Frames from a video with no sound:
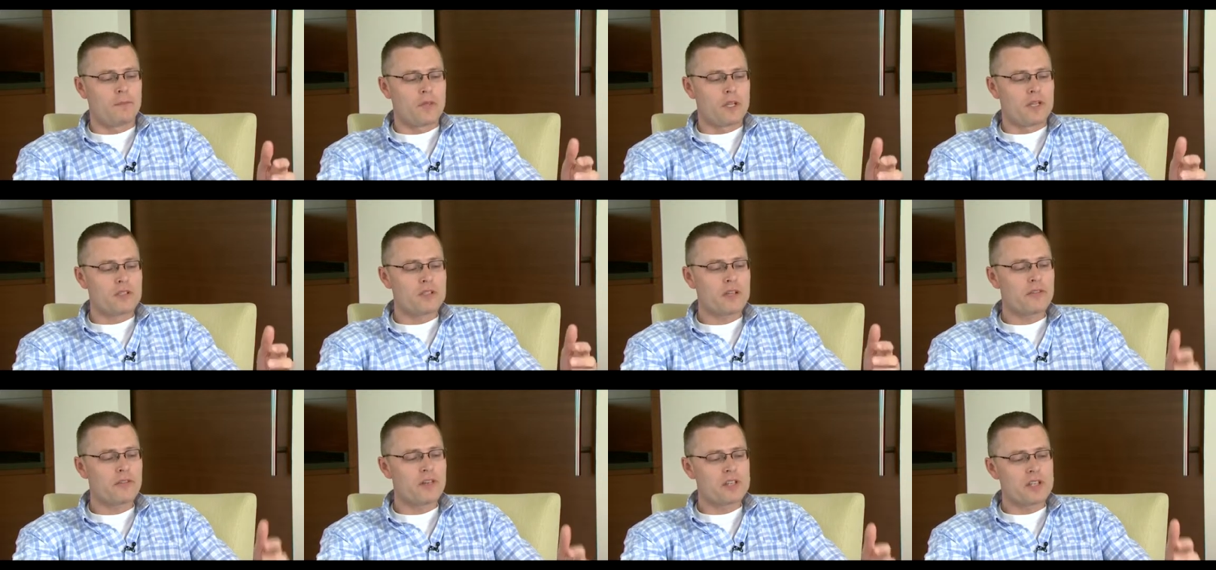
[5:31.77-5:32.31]

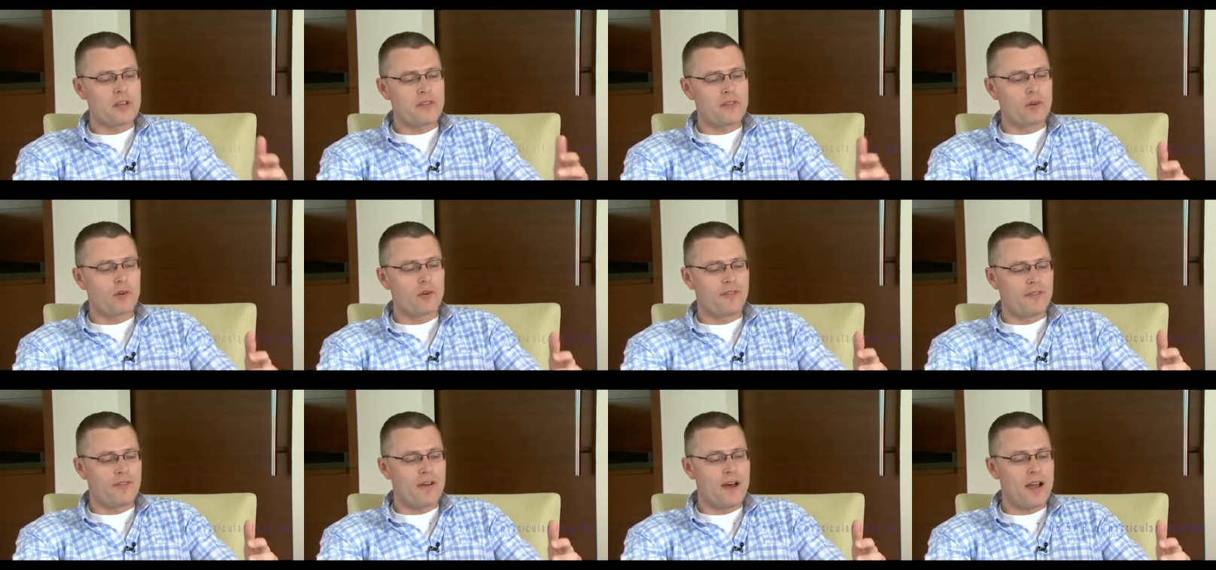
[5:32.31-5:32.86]

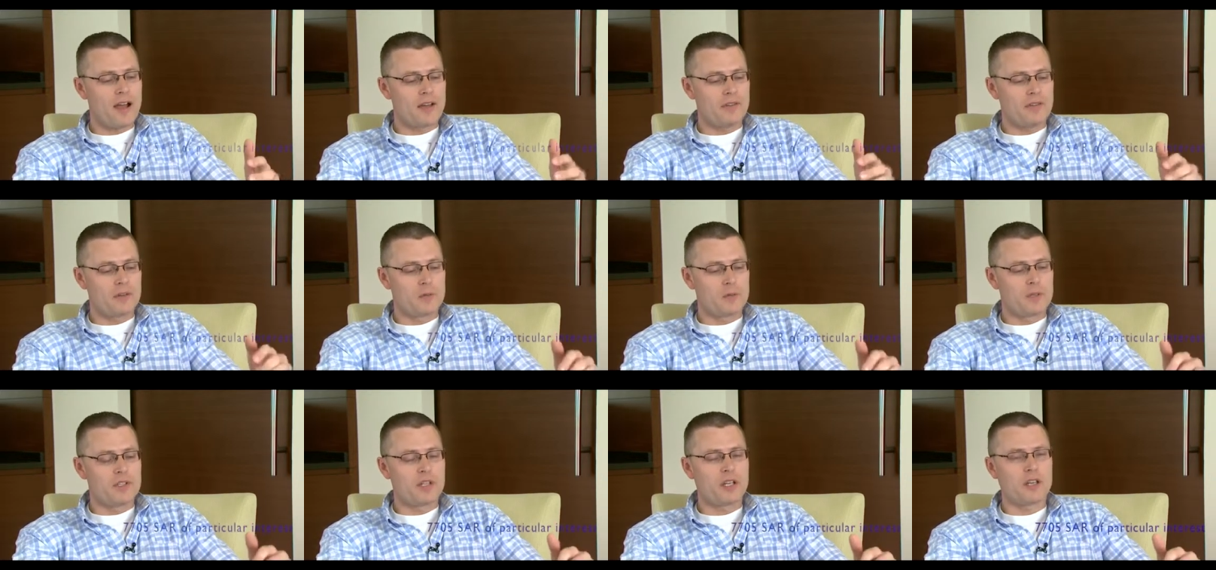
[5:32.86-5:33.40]
7705
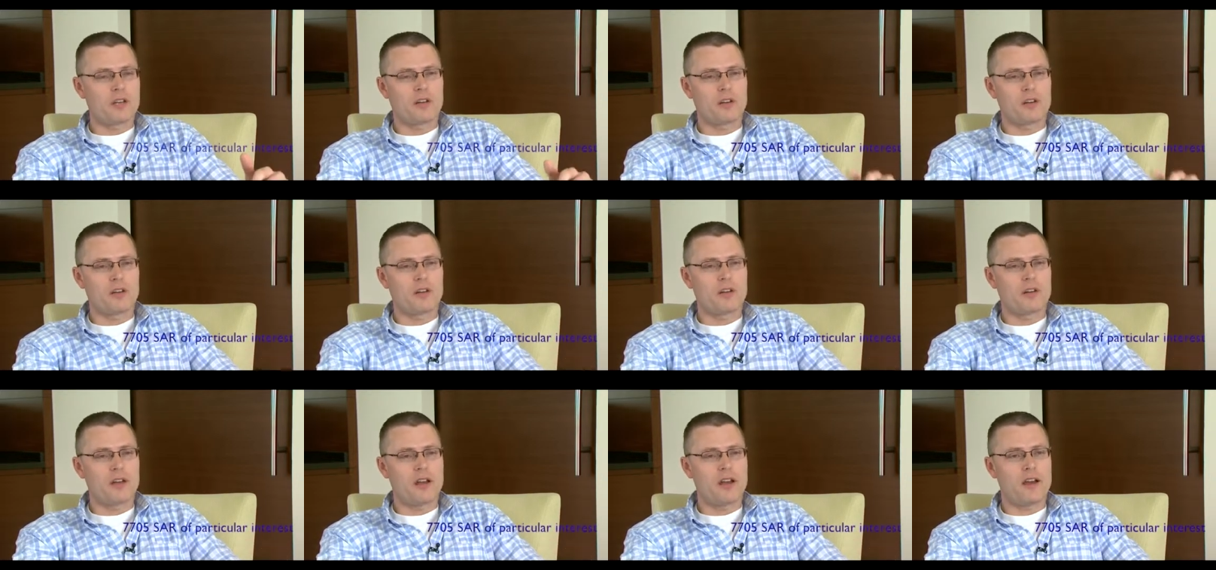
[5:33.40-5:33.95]
in
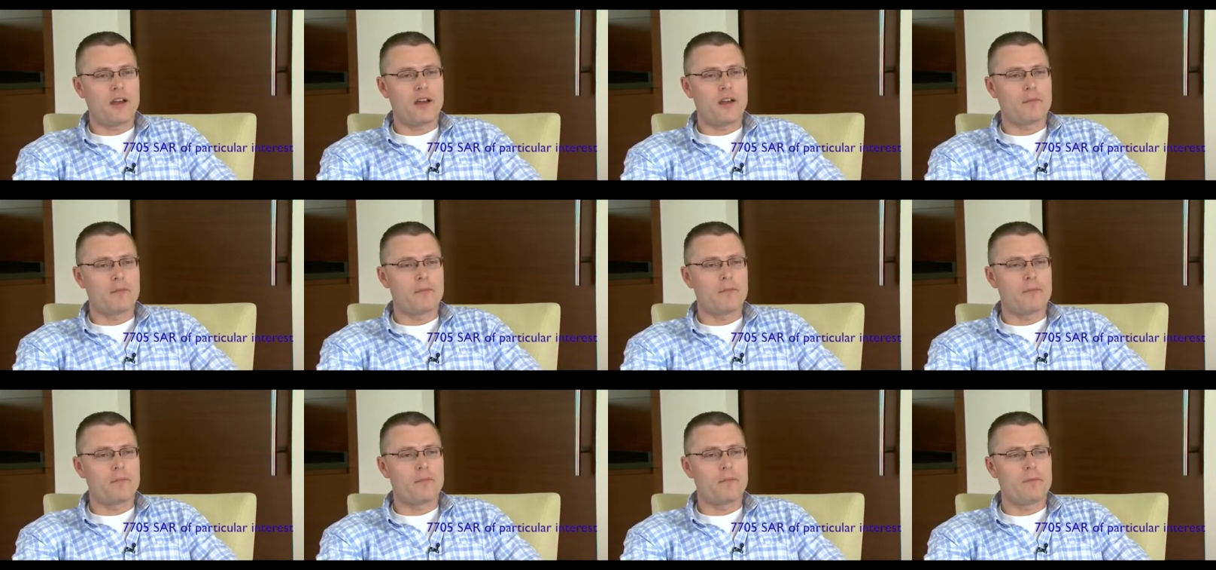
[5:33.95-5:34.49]
particular,
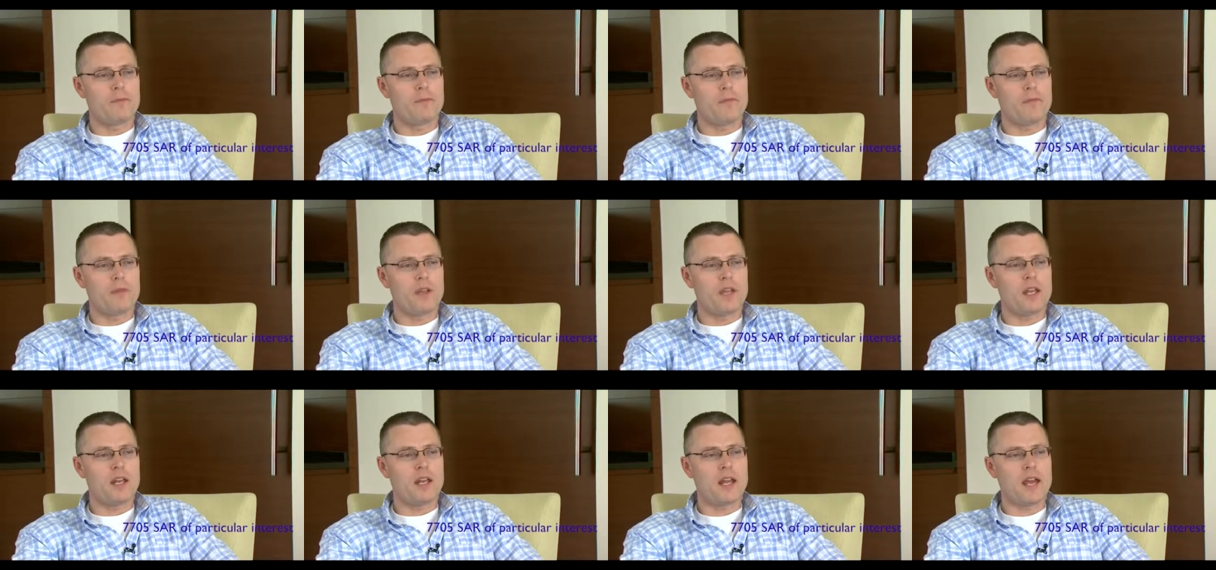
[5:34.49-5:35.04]

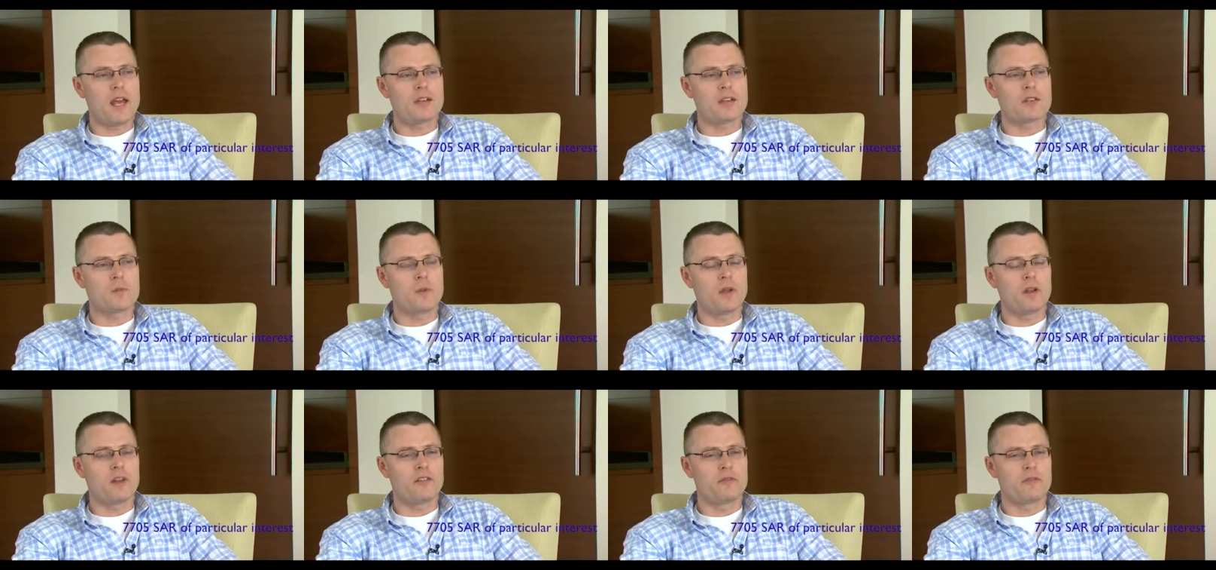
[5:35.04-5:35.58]
it has
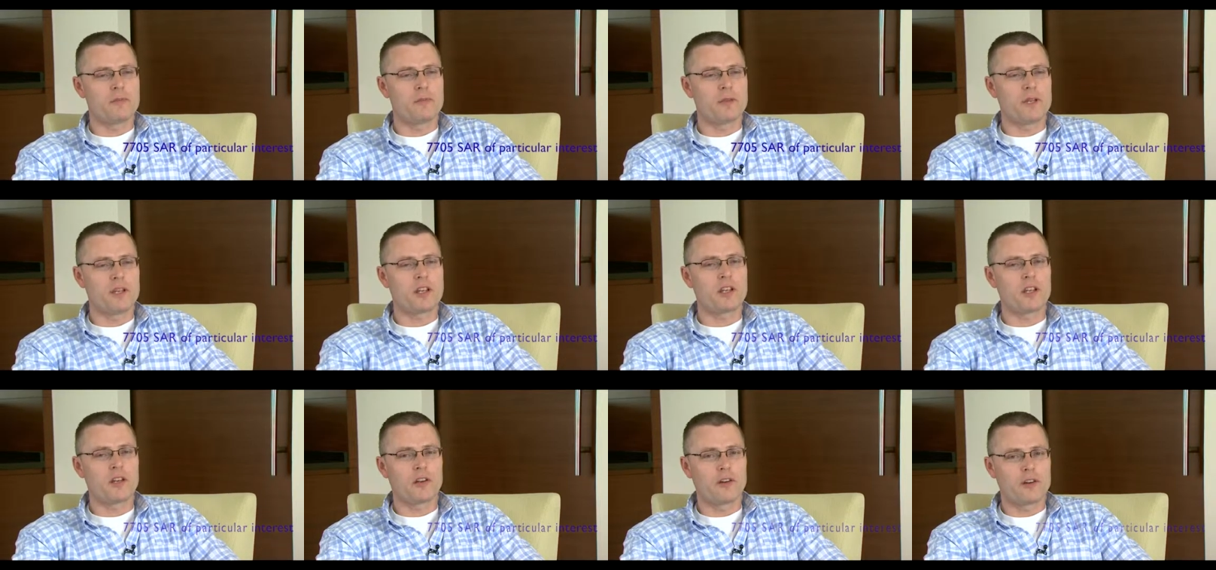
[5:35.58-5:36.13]
been of
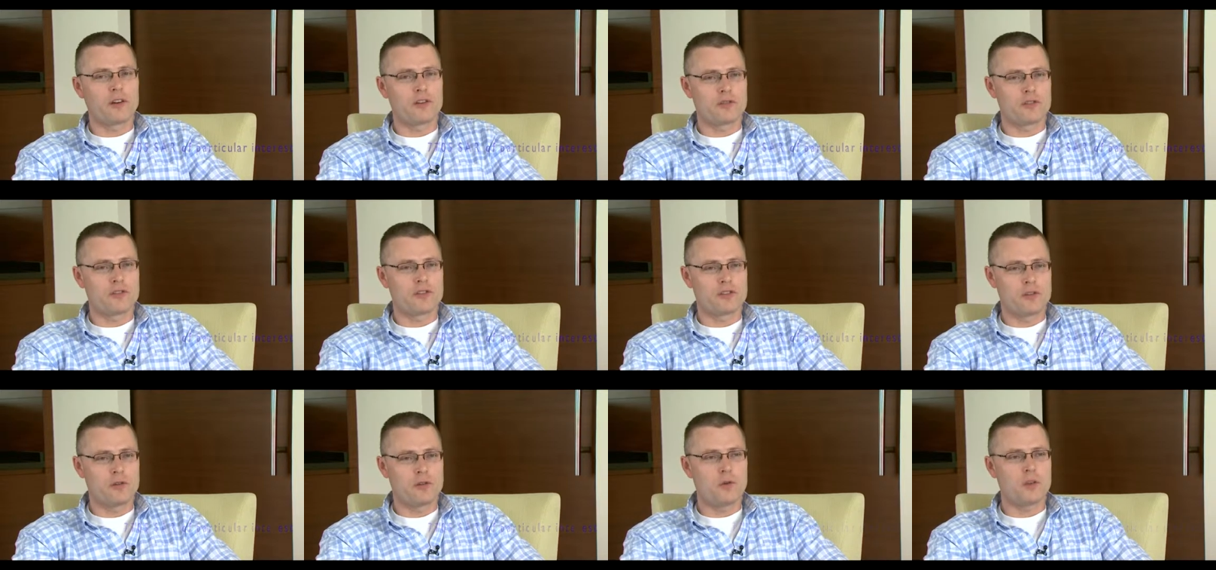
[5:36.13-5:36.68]
particular
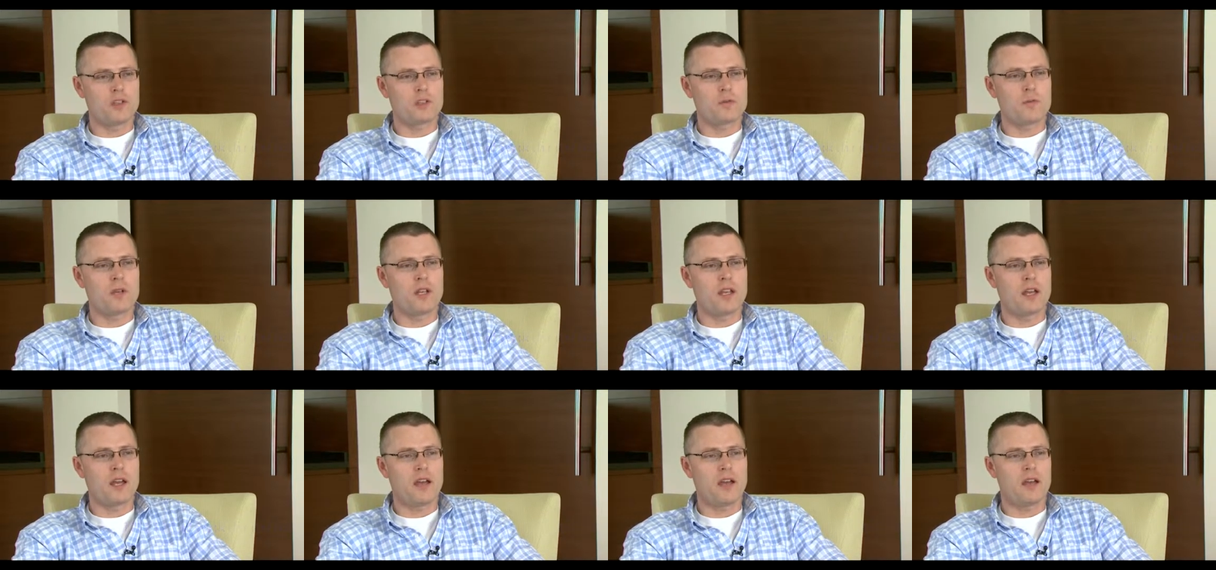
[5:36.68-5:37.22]
interest to us
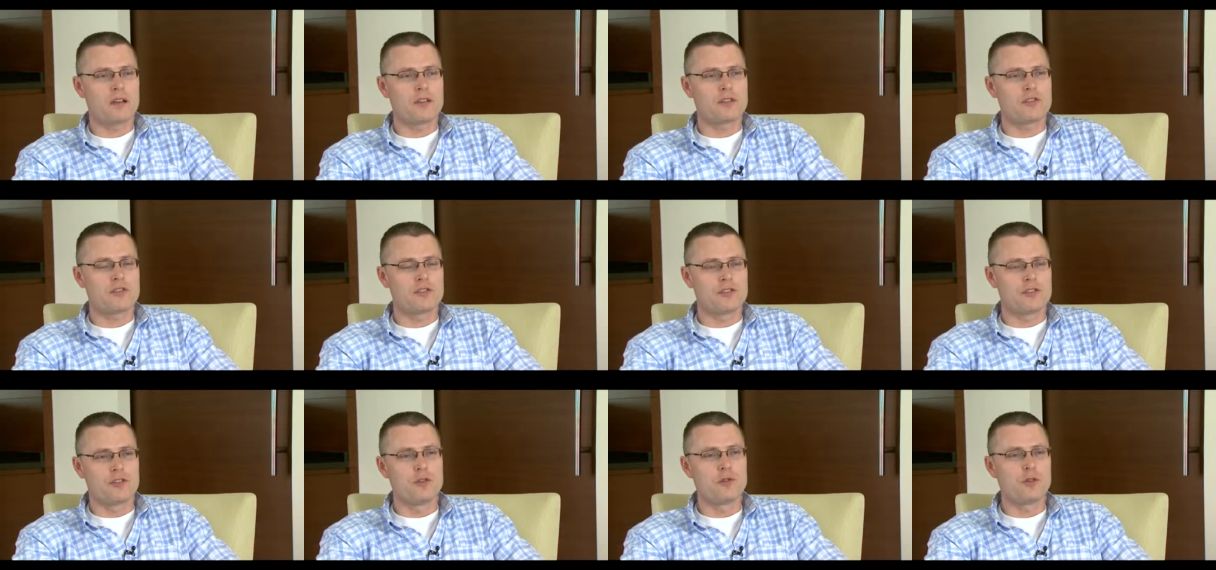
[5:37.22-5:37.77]
because
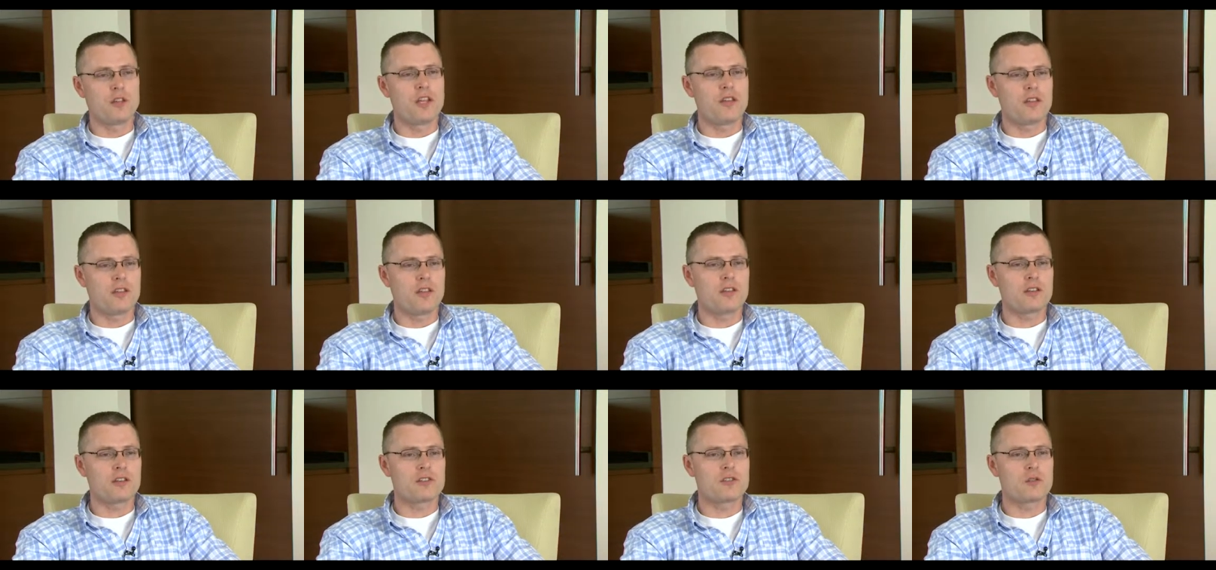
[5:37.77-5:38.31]
there's two key
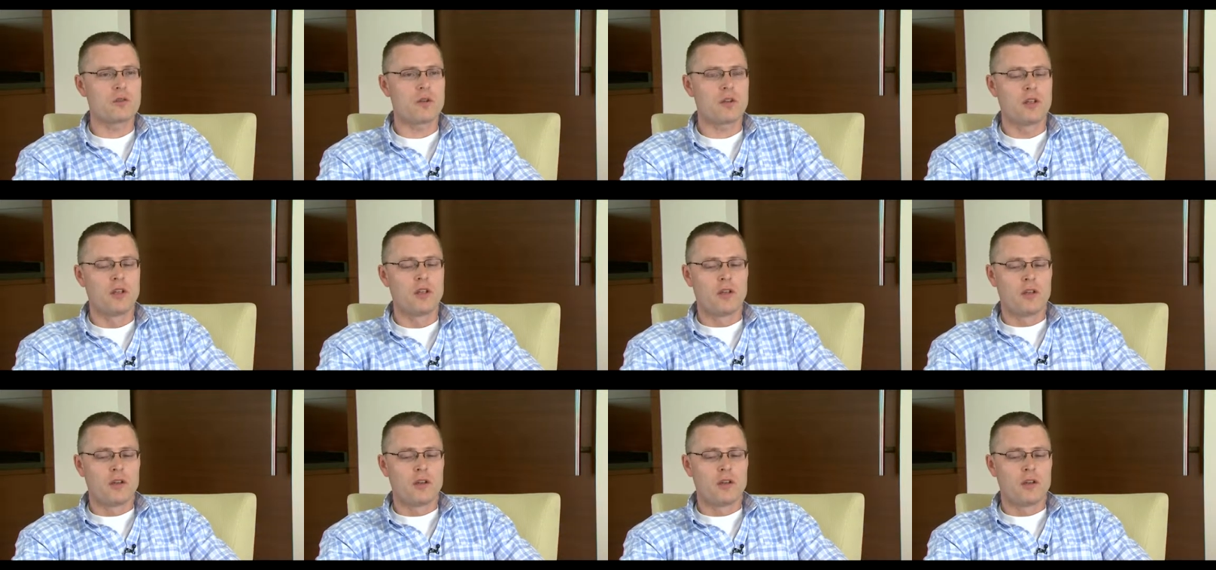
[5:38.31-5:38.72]
things to it.